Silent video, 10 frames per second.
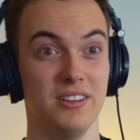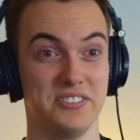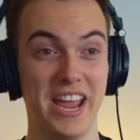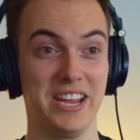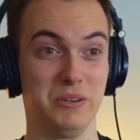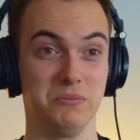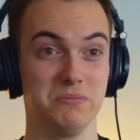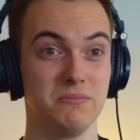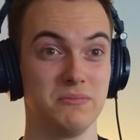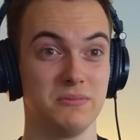Damn.
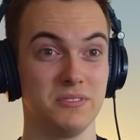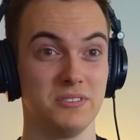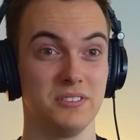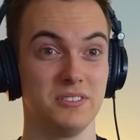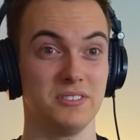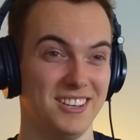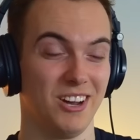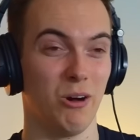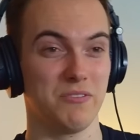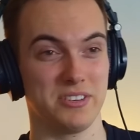
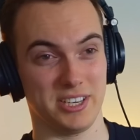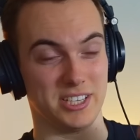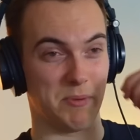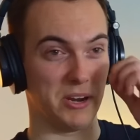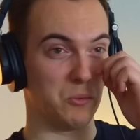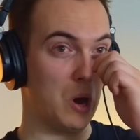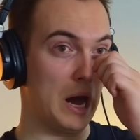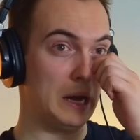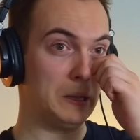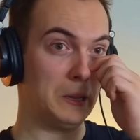Obviously, it's been a
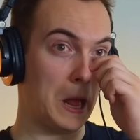while.